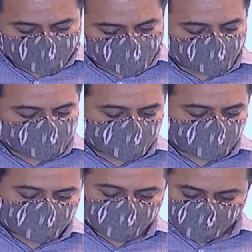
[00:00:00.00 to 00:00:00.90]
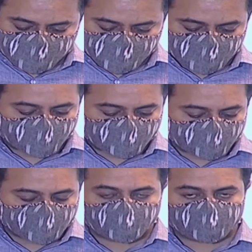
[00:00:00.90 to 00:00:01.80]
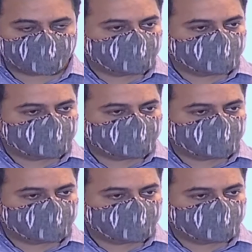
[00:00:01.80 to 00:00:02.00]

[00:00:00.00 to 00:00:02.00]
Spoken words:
Hyderabad, invest in Telangana.